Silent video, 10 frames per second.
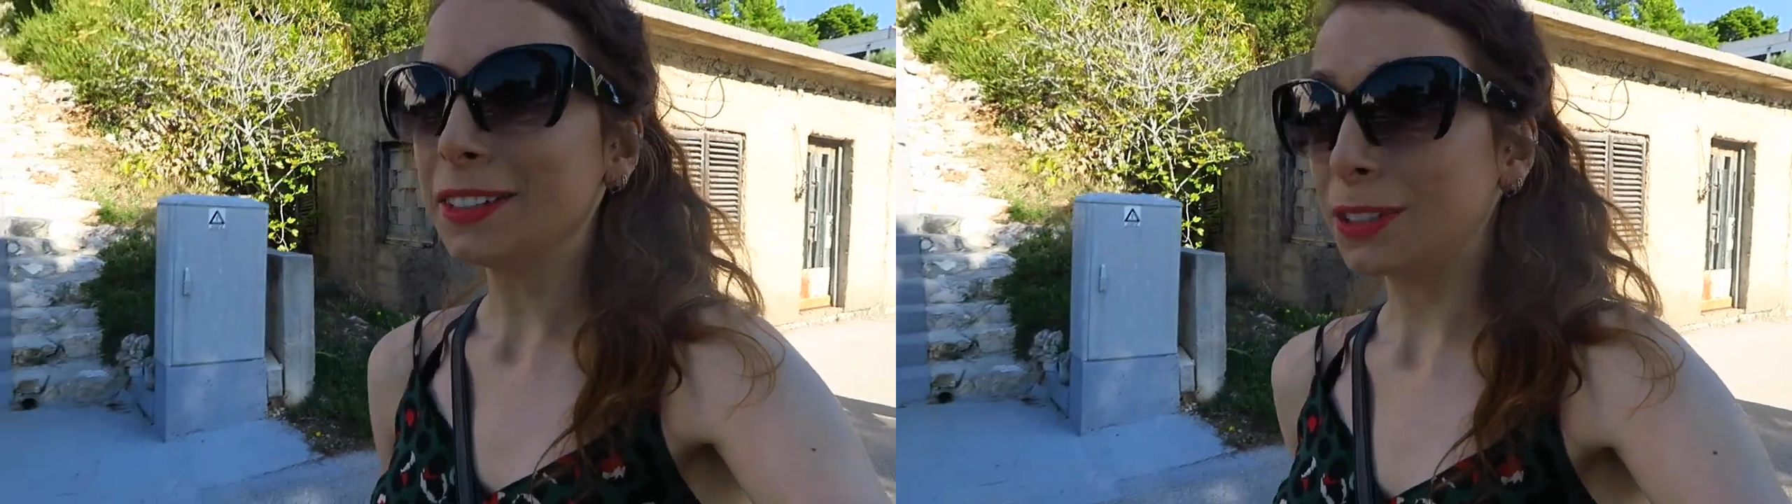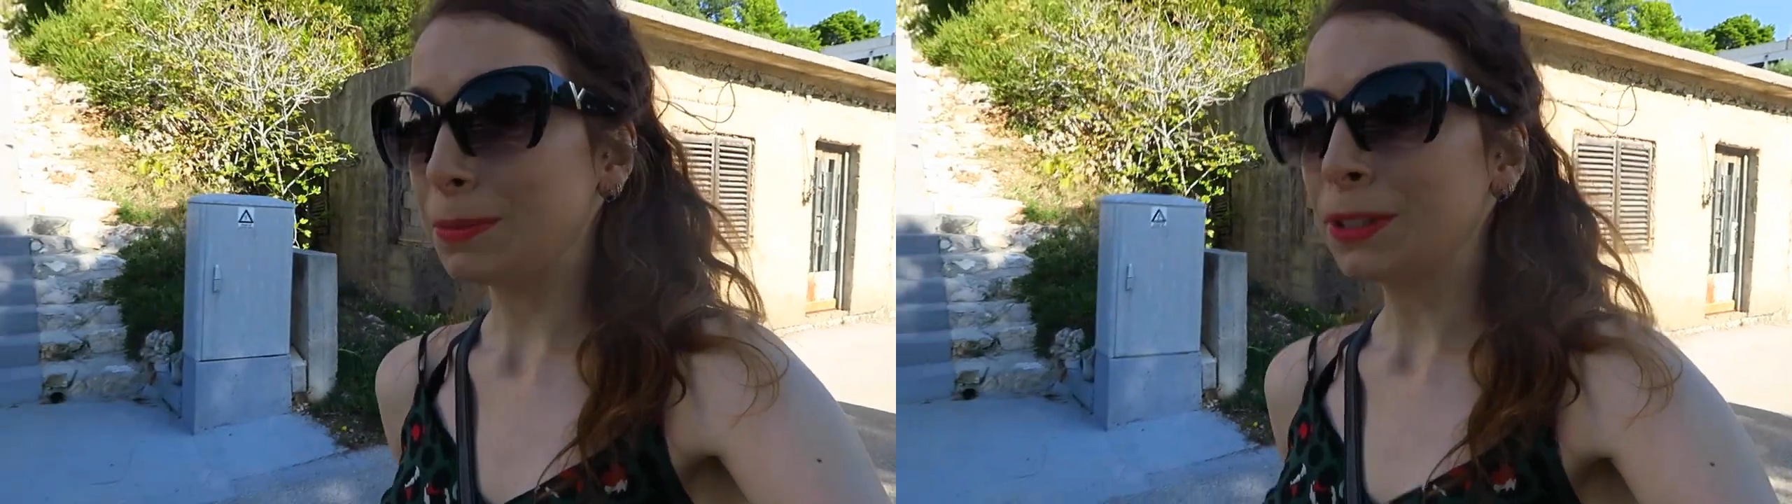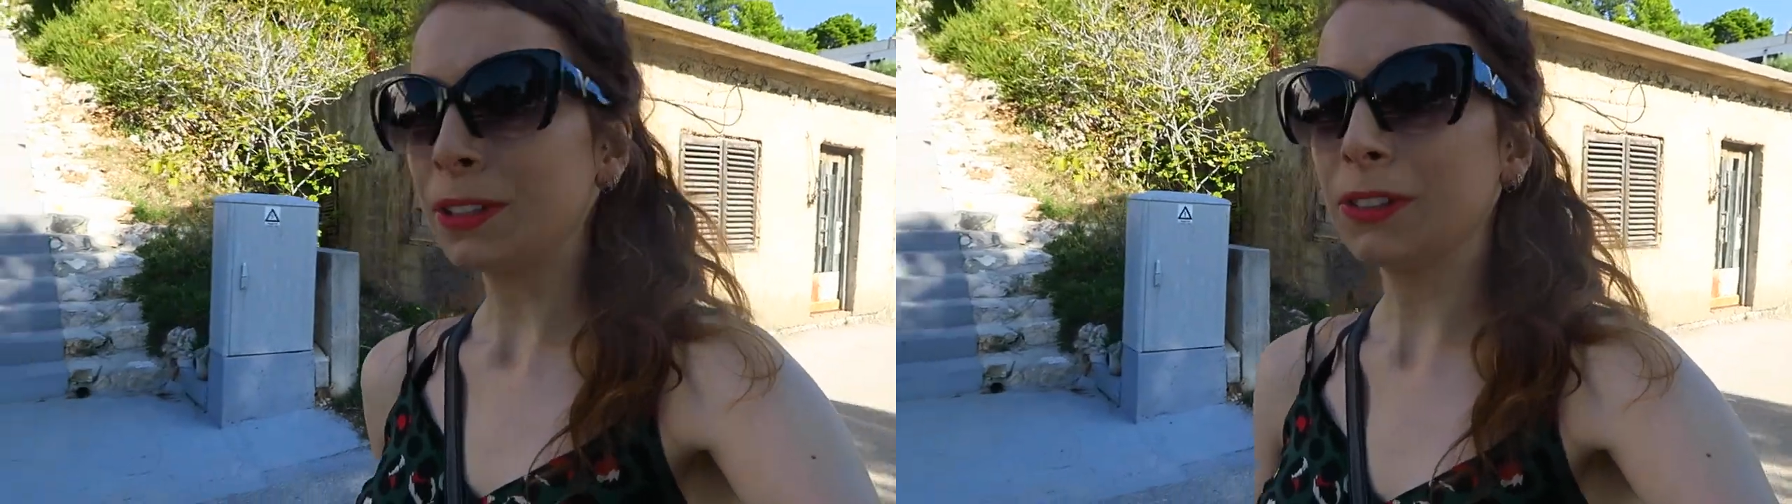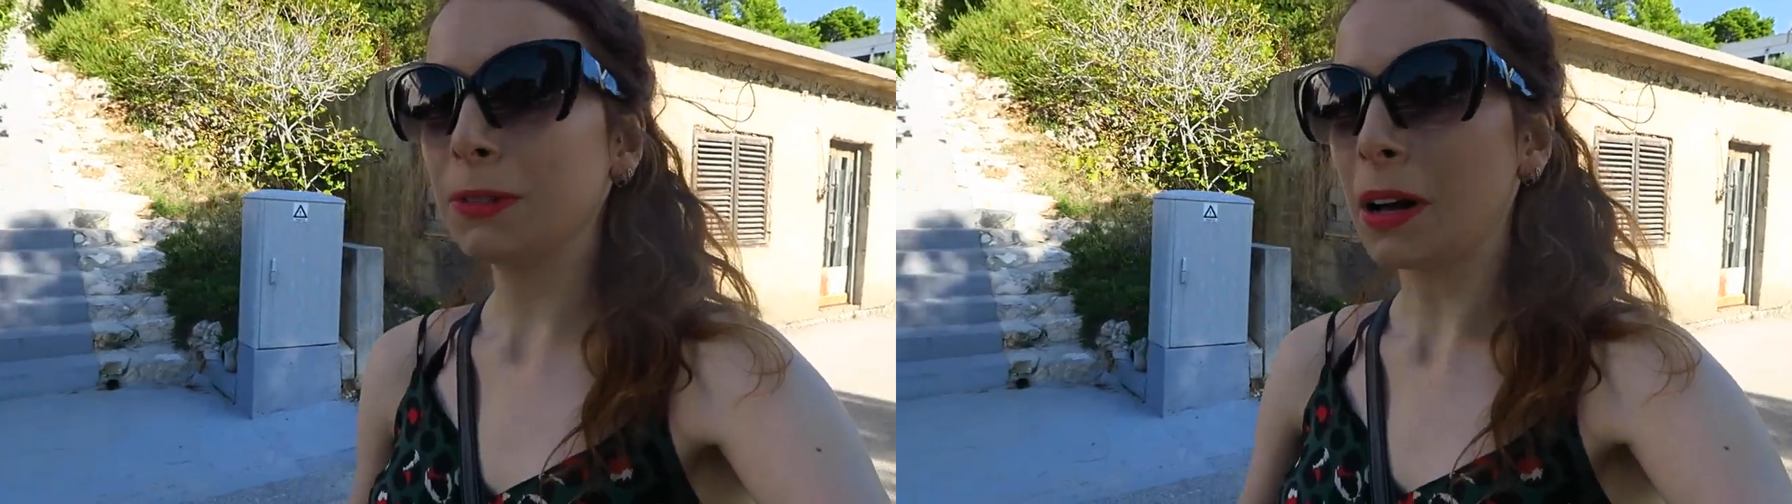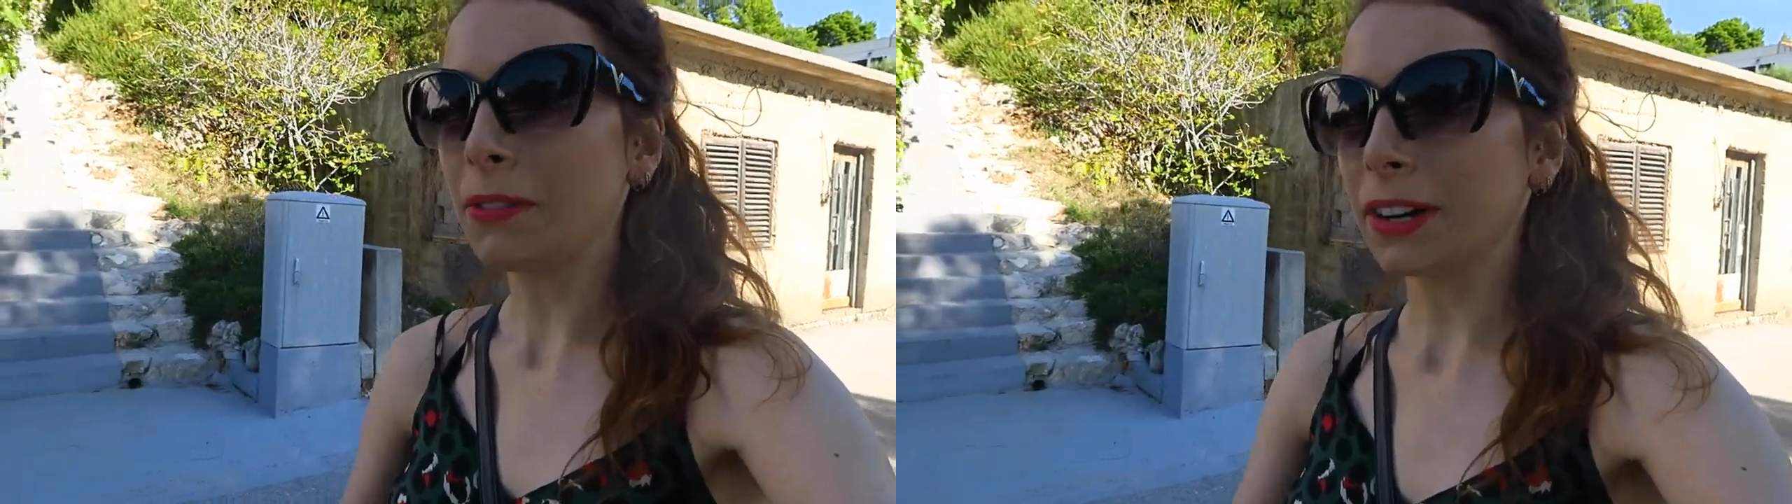It was
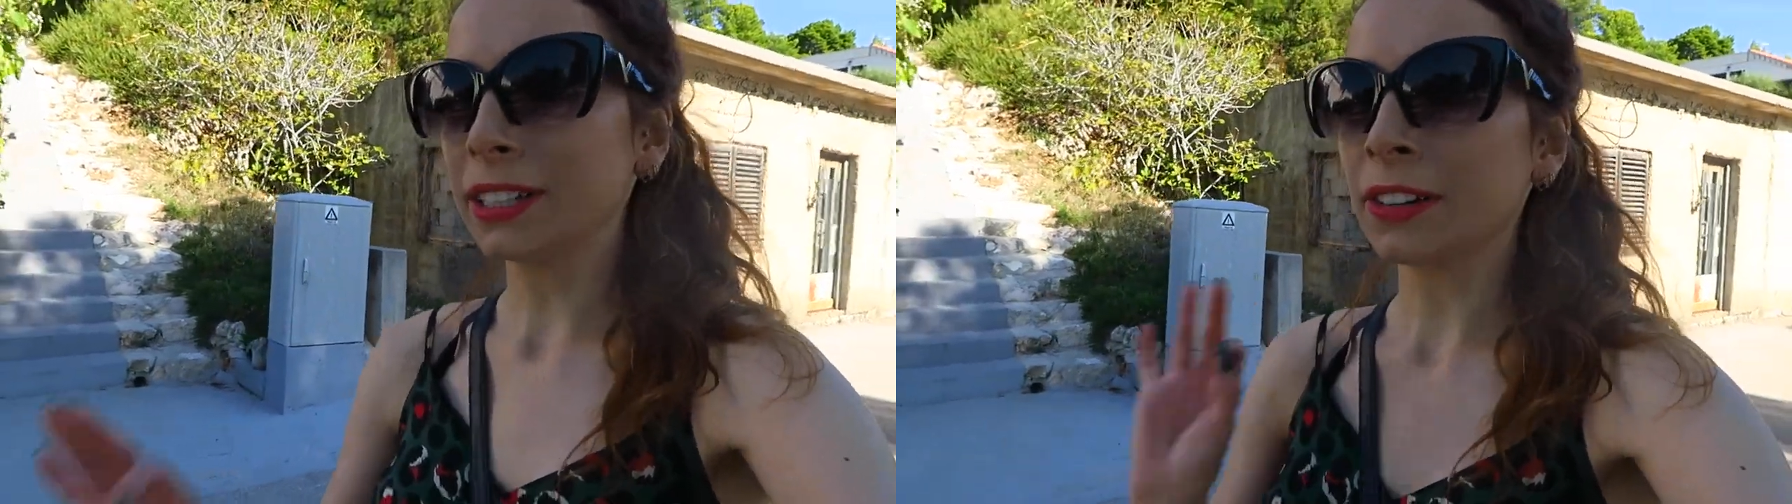beautiful, but very